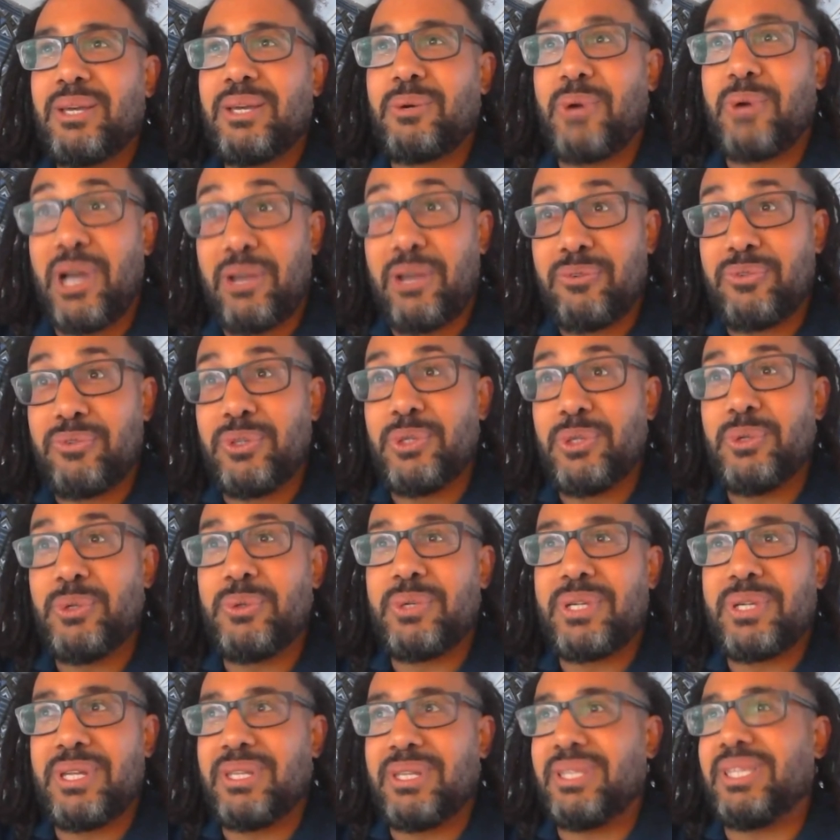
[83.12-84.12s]
quite a
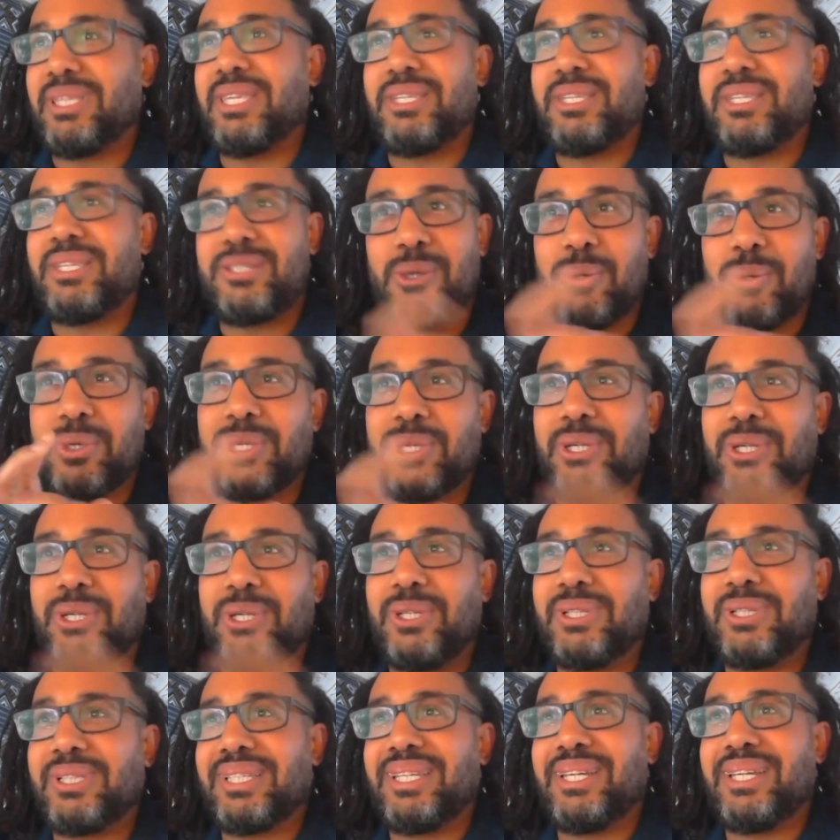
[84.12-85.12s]
few so-called
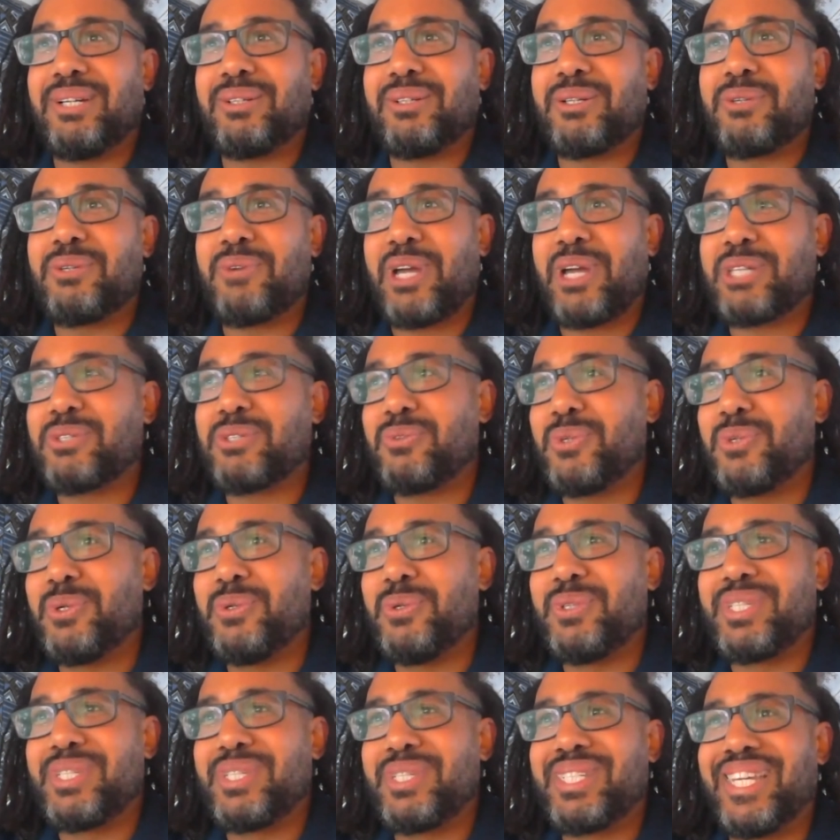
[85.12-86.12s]

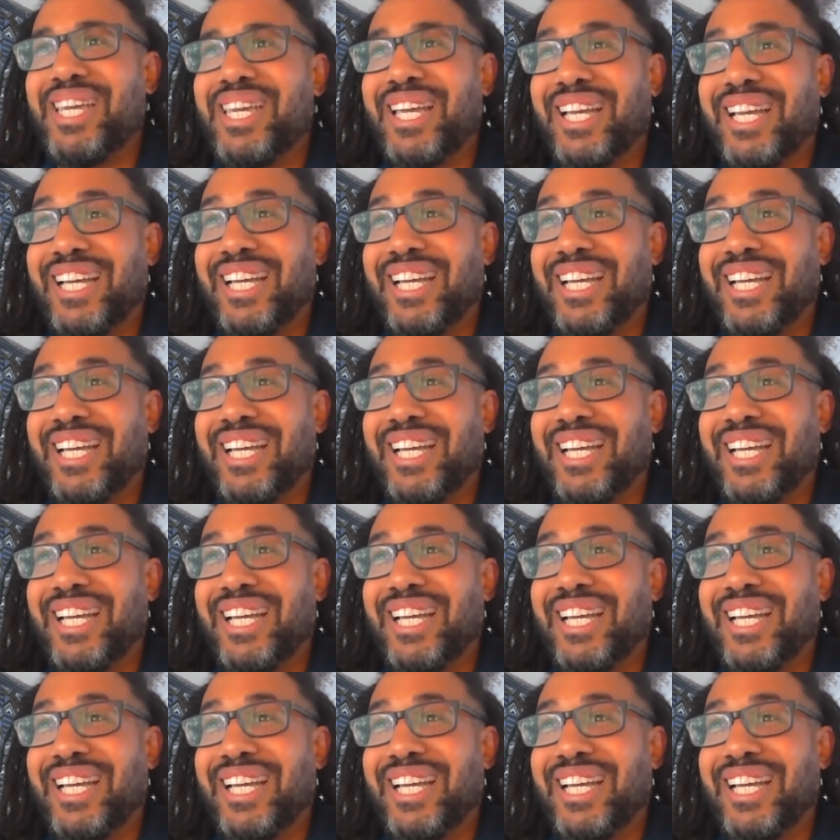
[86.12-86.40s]
grassroots.